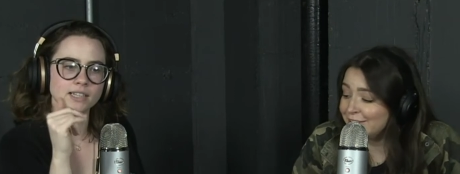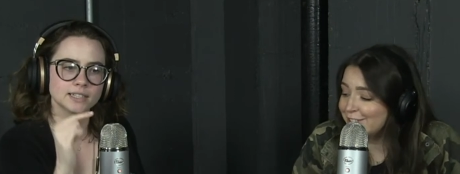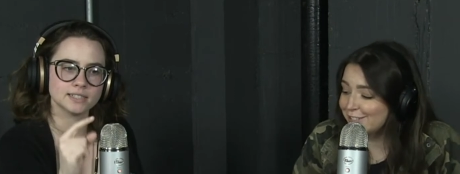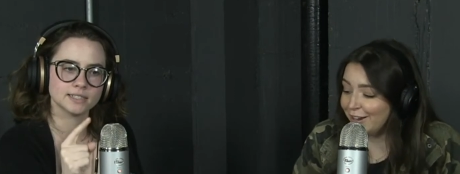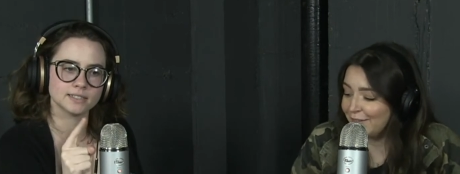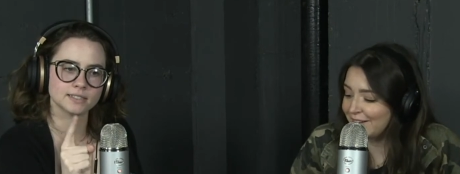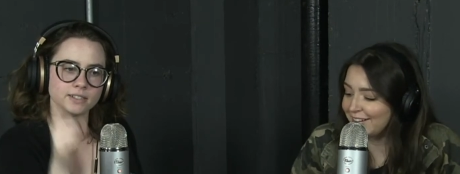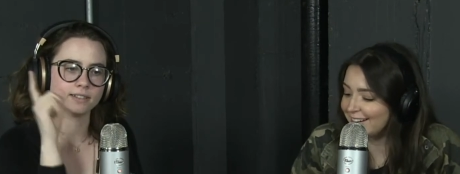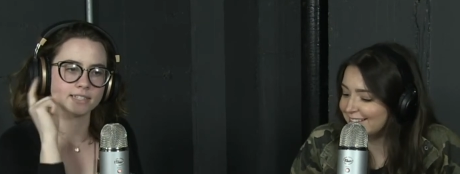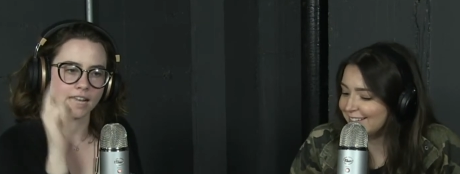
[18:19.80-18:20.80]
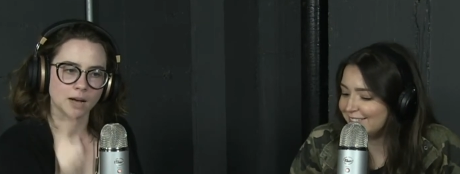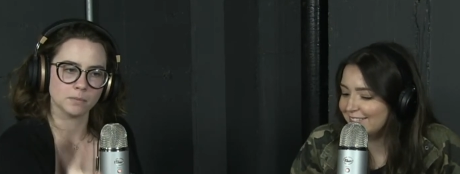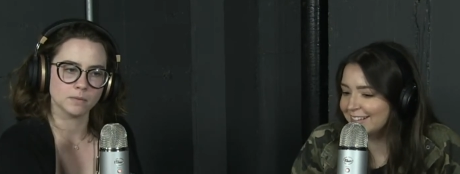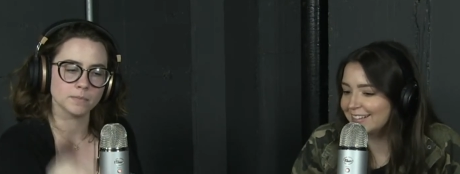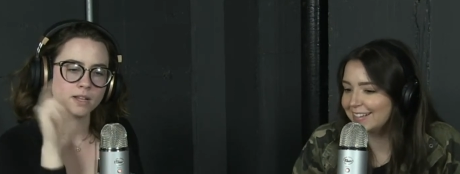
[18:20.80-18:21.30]
Speaker 1: listened to this
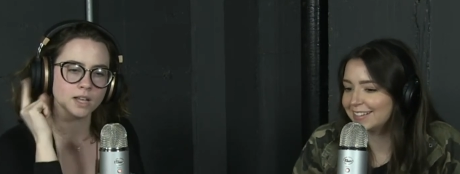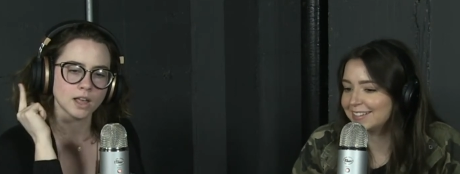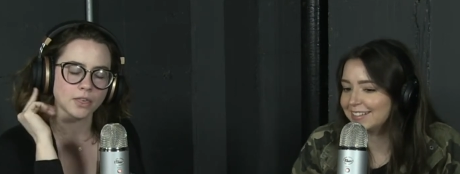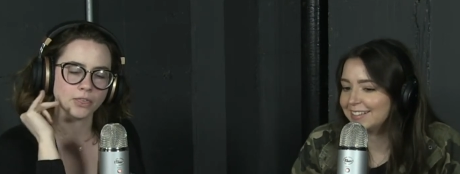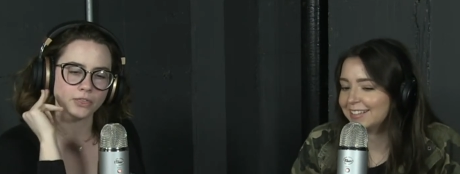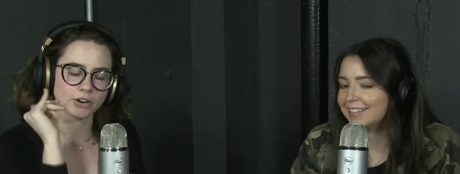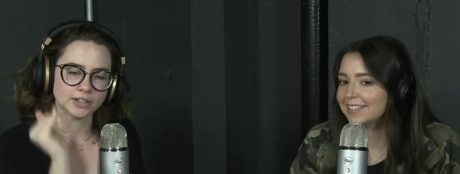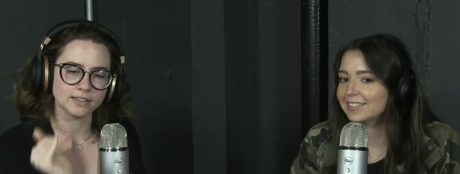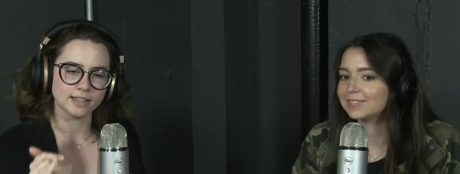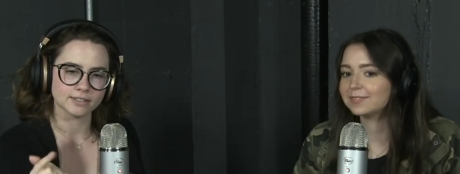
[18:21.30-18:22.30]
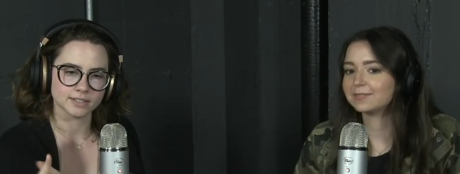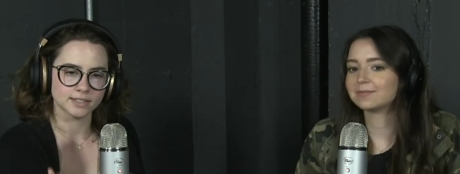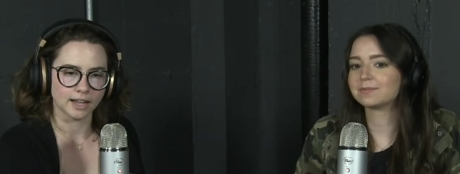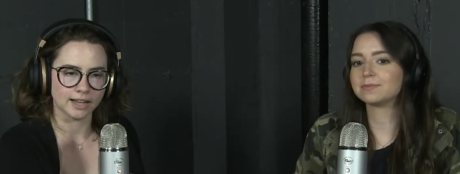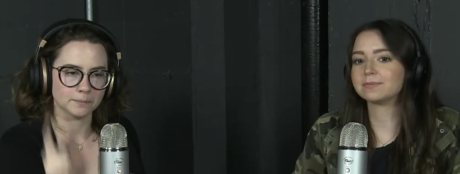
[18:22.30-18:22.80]
album thirty thousand
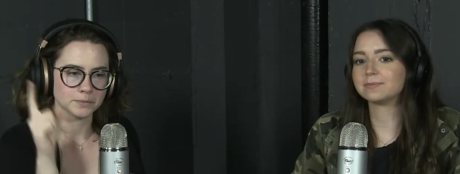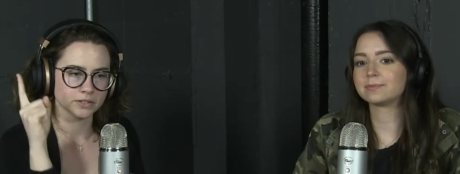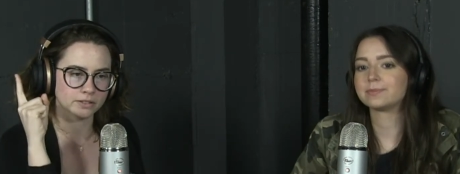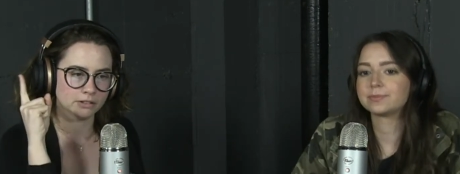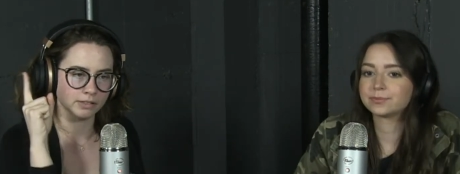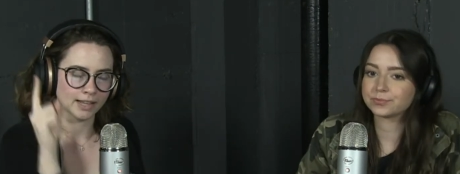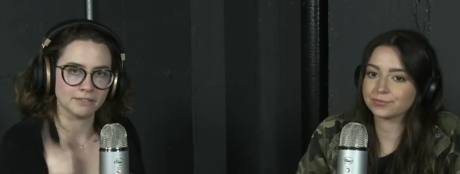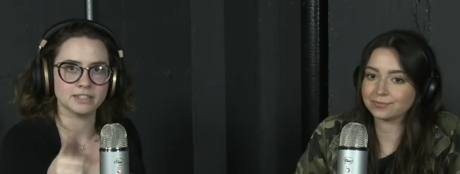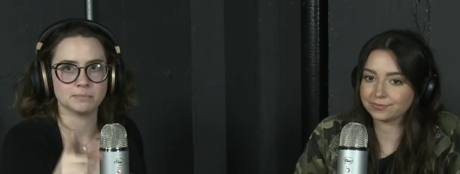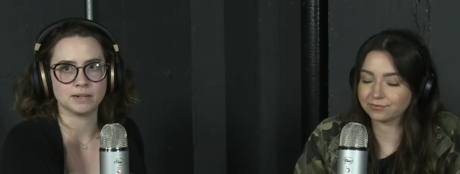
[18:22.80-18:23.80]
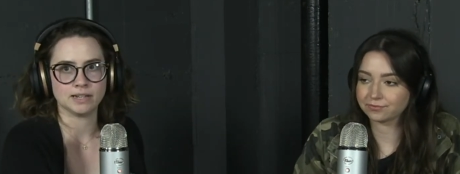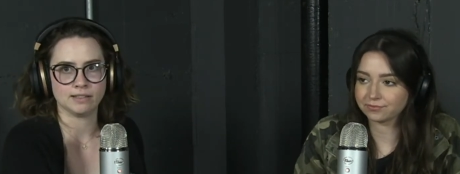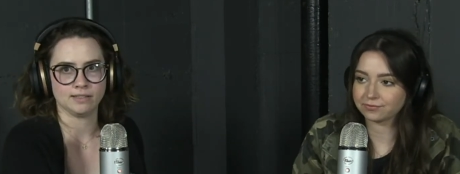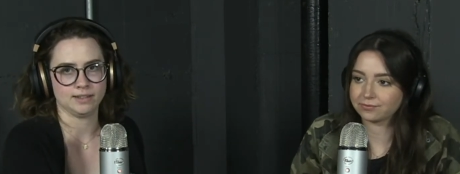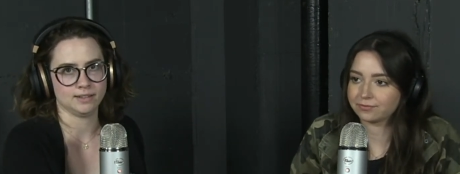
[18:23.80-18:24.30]
times, your life has been
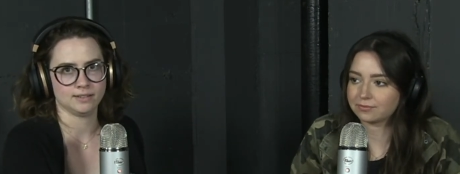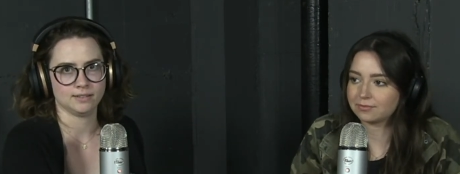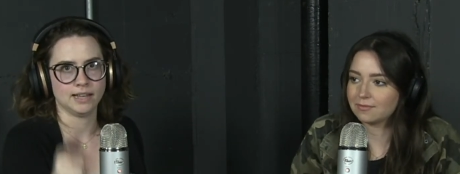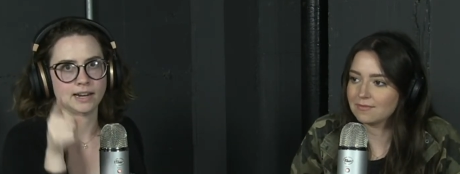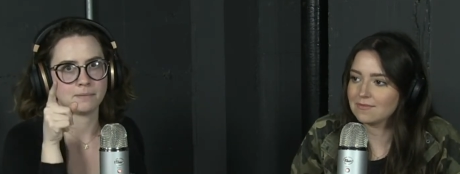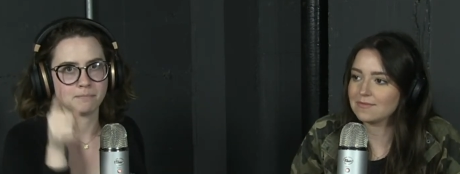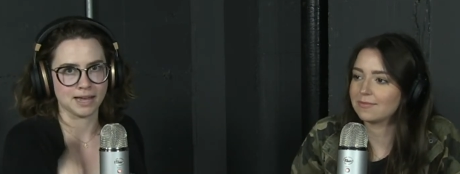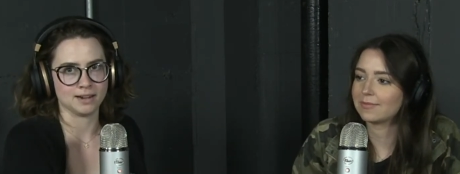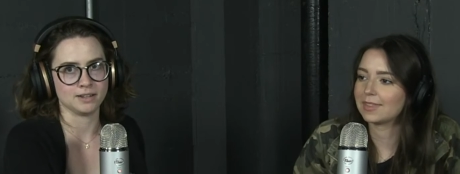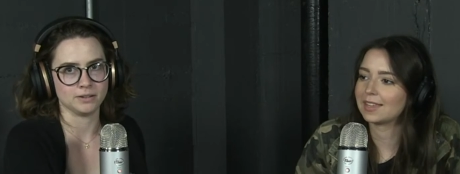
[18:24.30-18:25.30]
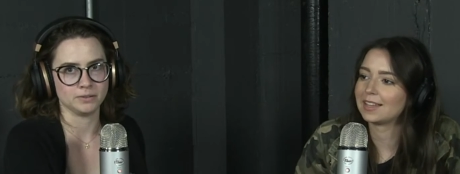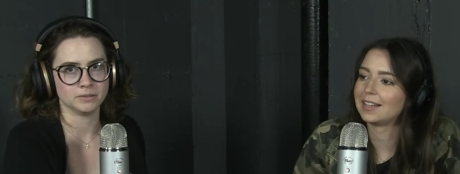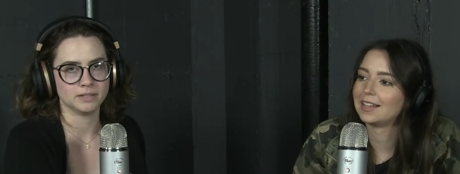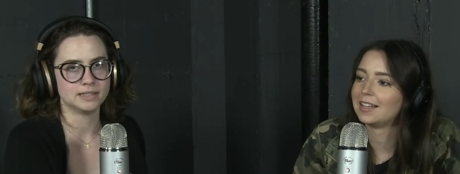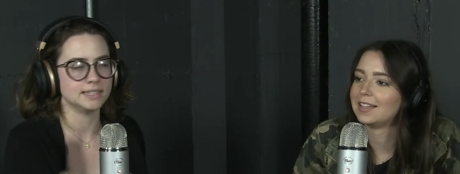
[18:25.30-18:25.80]
nothing, and I'm mad at you.
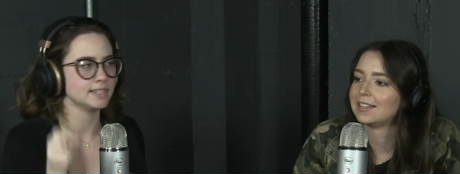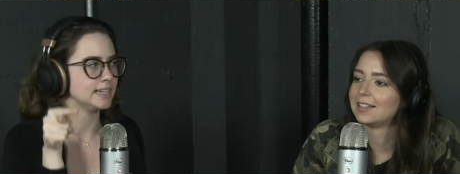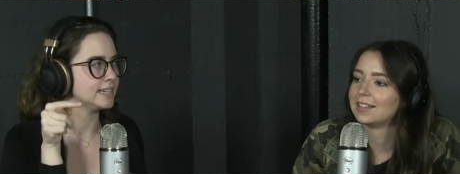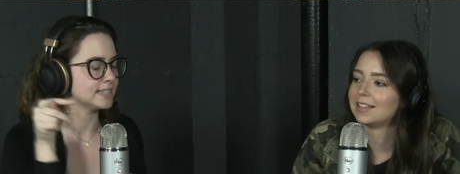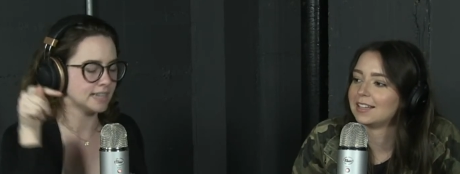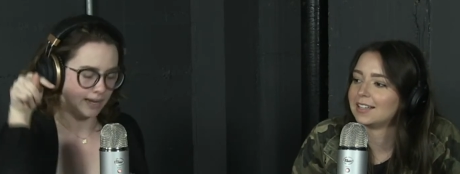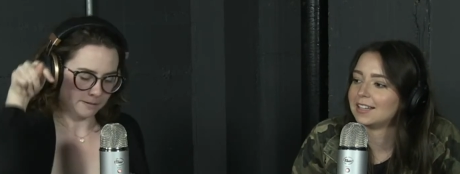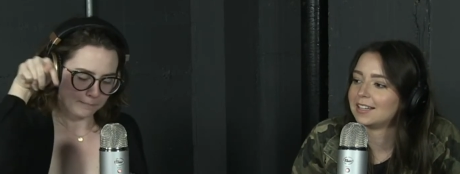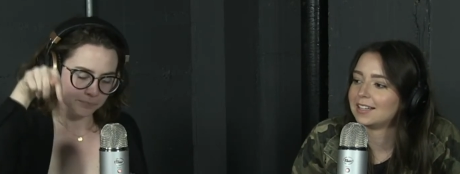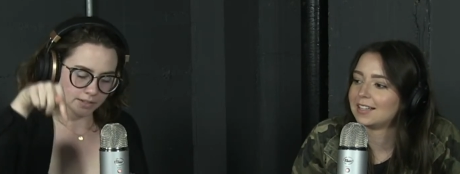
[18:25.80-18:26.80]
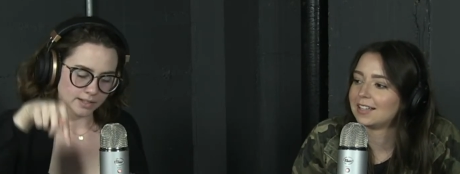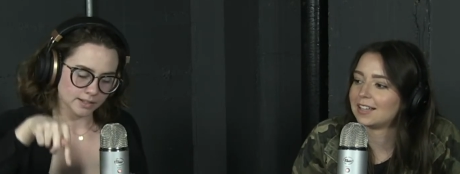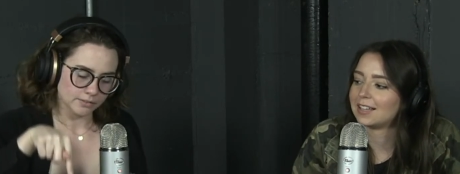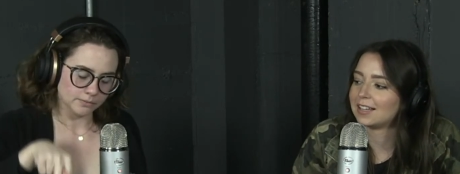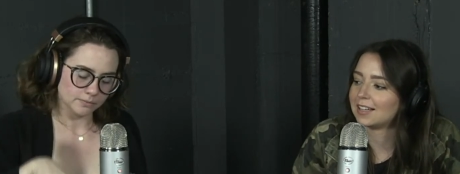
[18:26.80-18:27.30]
This is
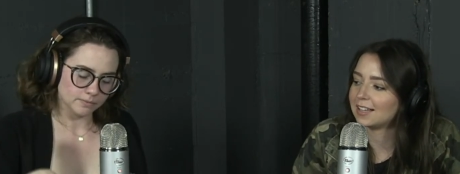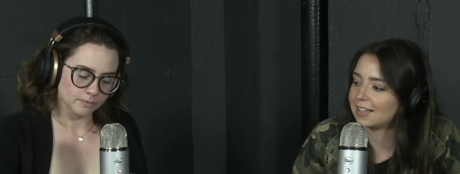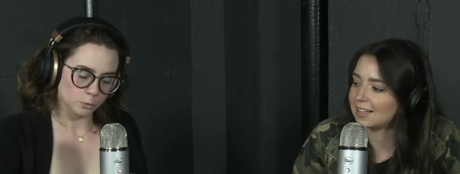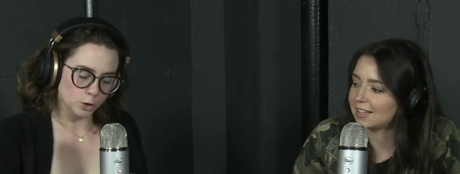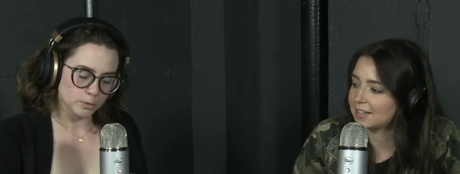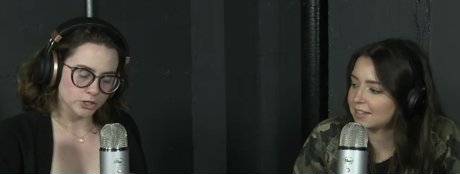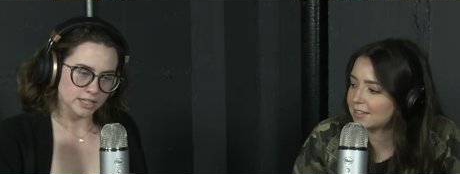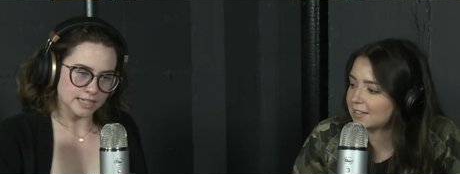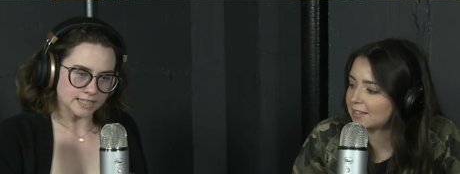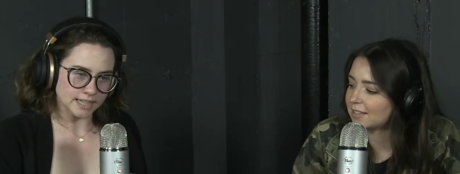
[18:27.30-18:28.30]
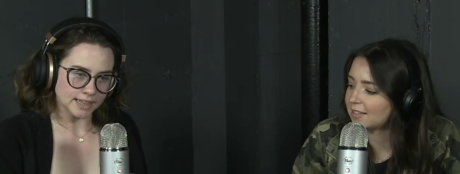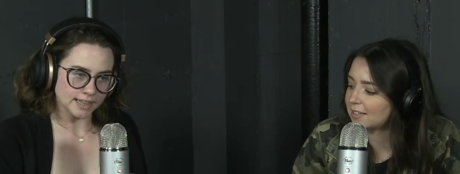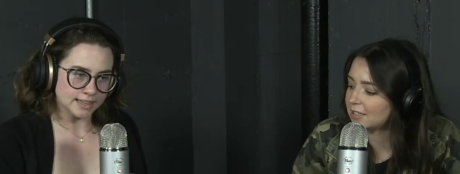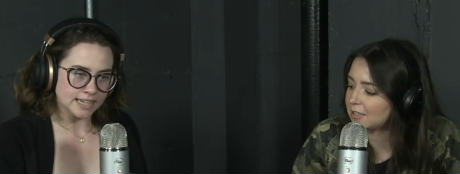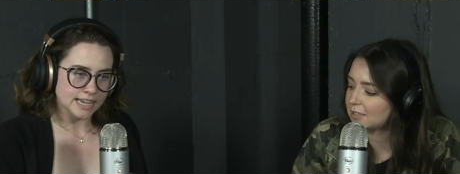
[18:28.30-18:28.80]
rumors is
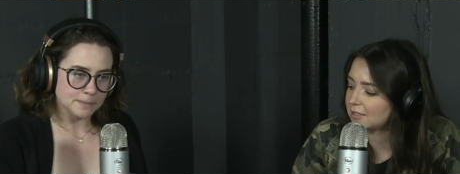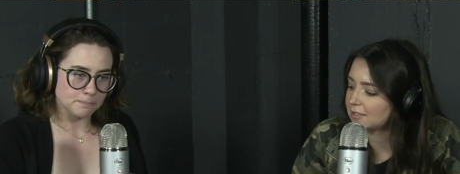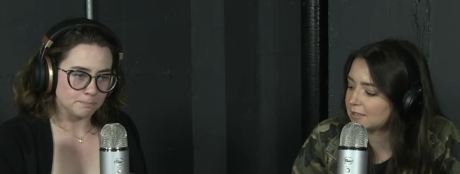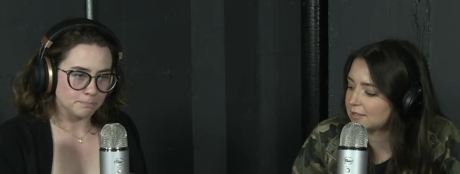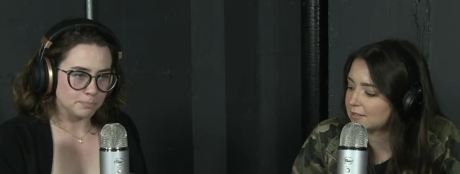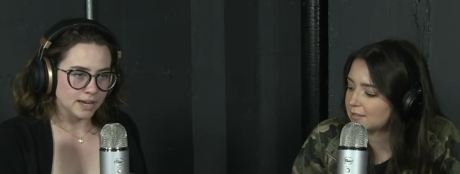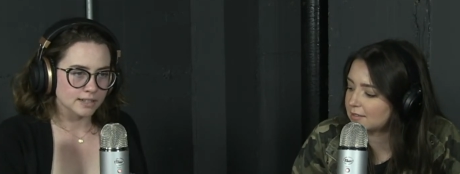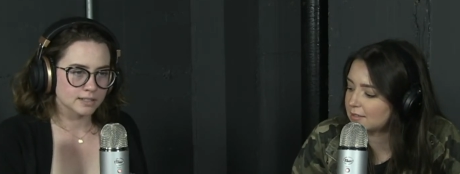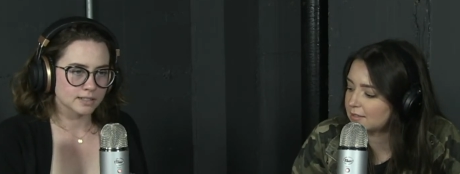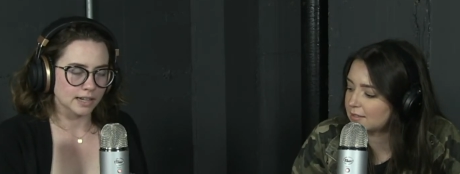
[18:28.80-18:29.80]
the best